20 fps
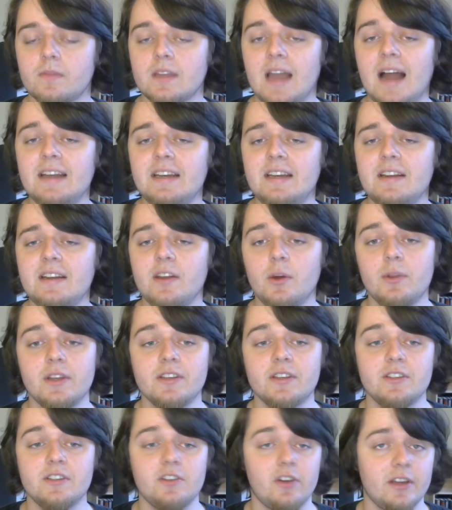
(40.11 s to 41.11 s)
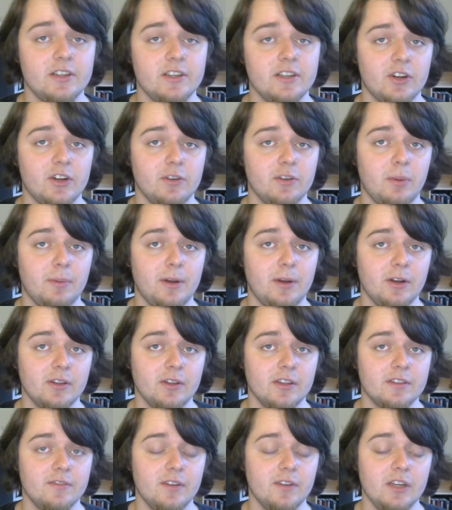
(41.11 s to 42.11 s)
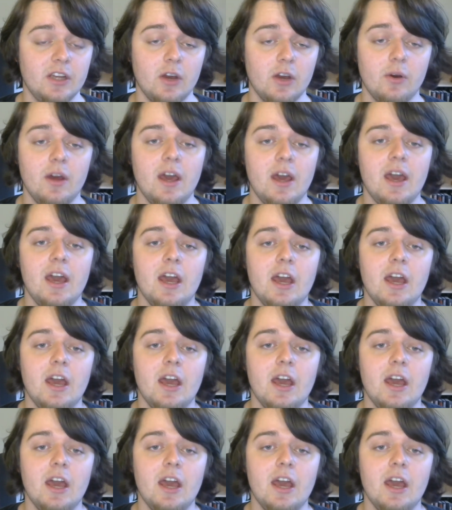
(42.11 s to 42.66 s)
I didn't know this until I started preparing this video,